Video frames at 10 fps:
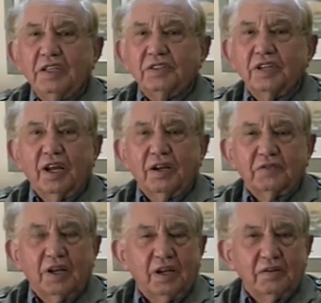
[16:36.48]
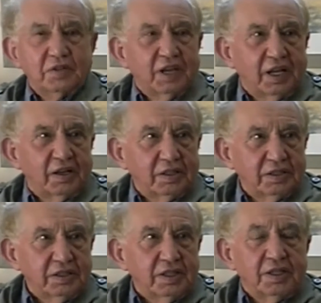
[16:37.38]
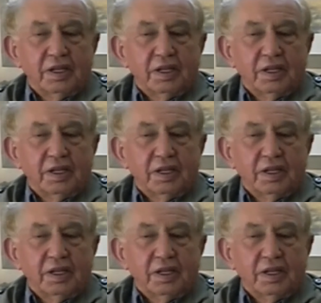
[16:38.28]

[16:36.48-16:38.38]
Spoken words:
Eventually, after half an hour,